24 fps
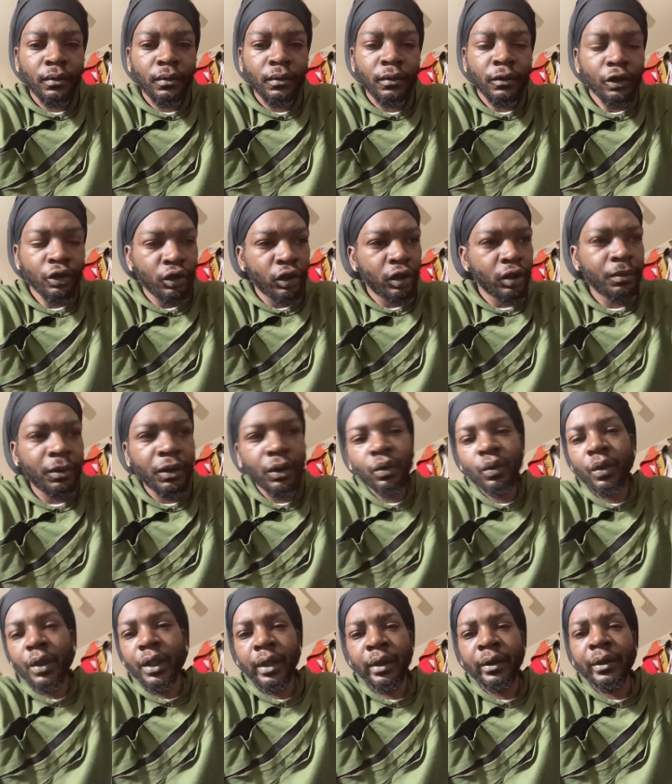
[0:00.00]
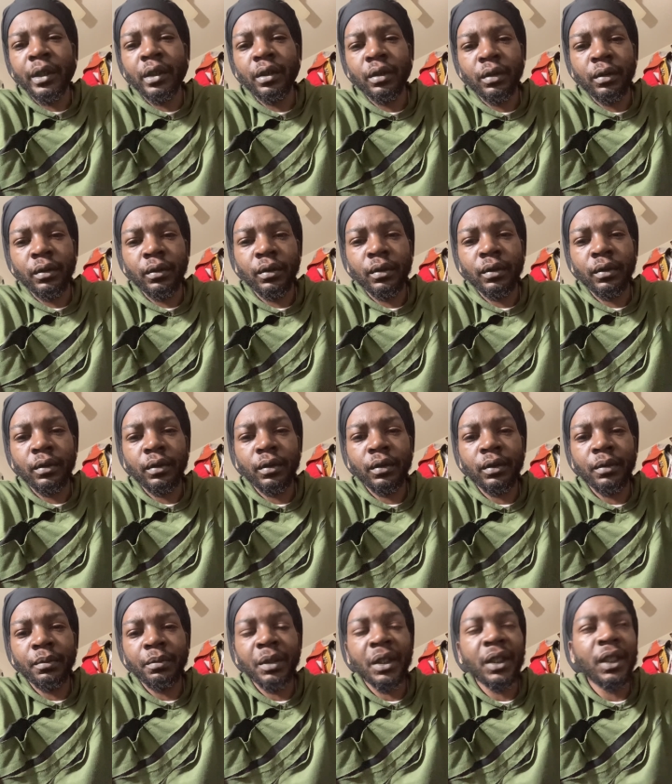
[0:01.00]
You should be wary.
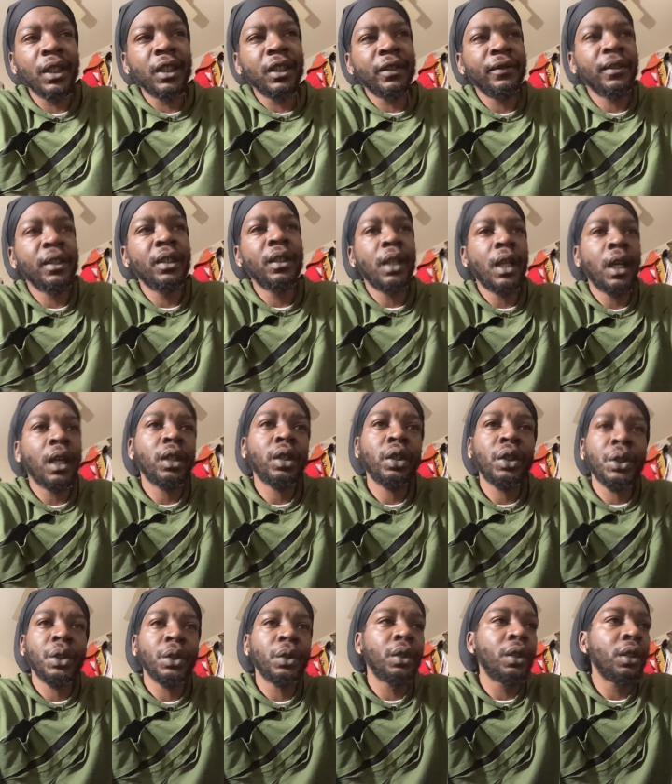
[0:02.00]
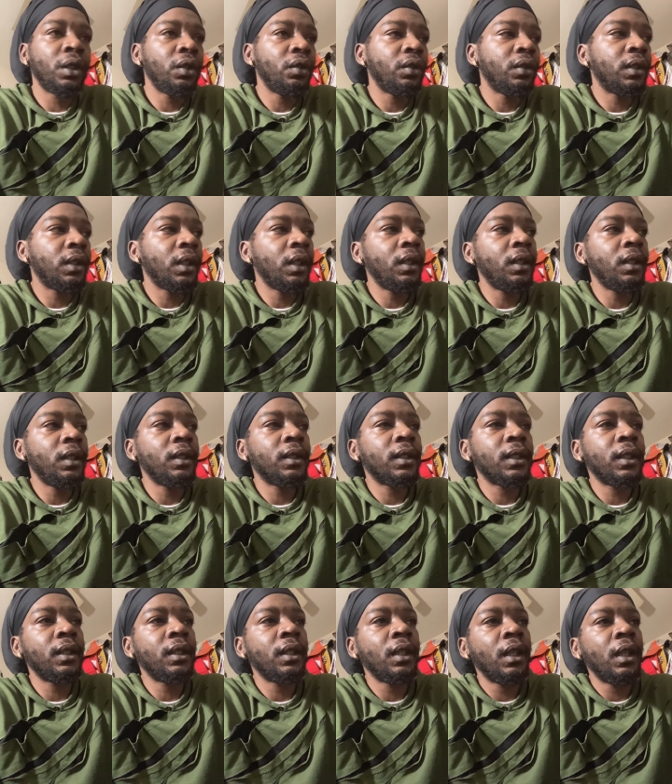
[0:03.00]
Because if they're not showing you things
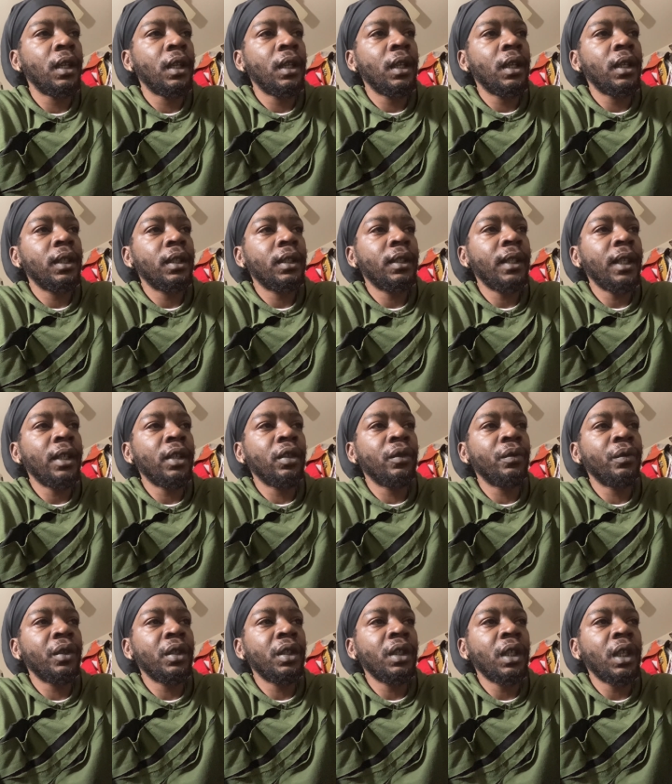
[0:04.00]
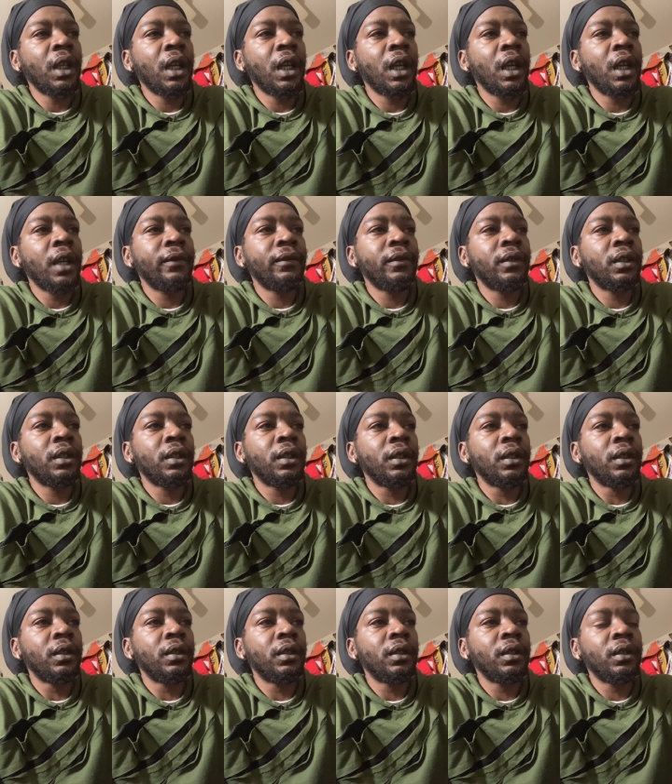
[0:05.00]
and they don't really have
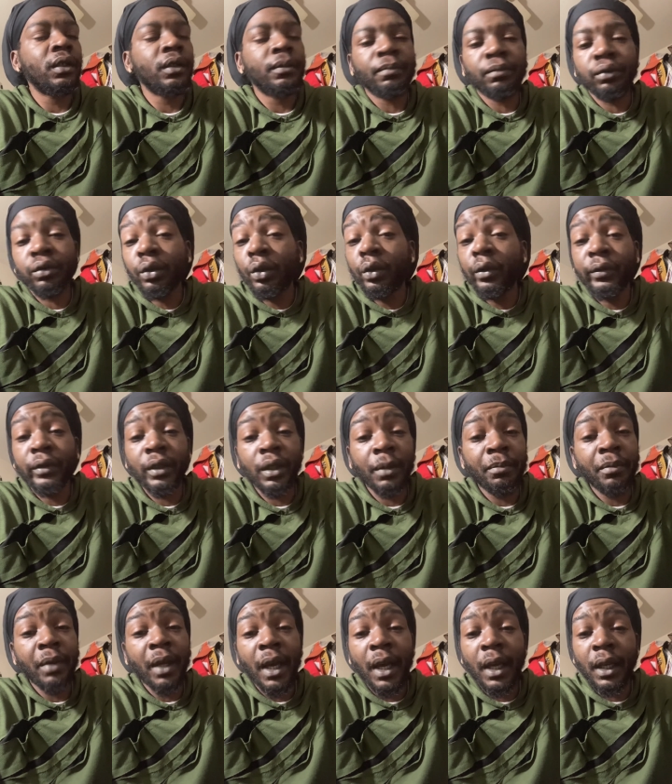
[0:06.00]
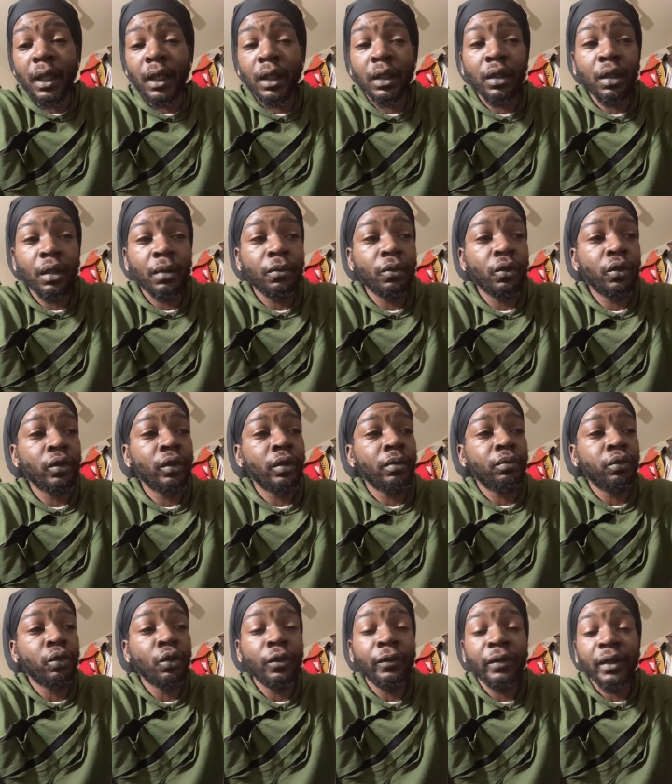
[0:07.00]
the, the, the proof to back it up or the
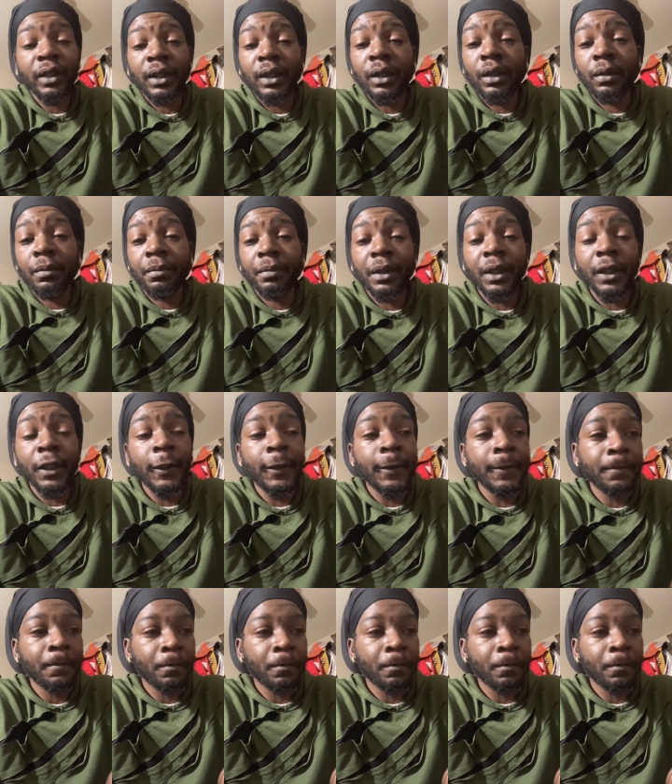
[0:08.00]
proof is in the pudding,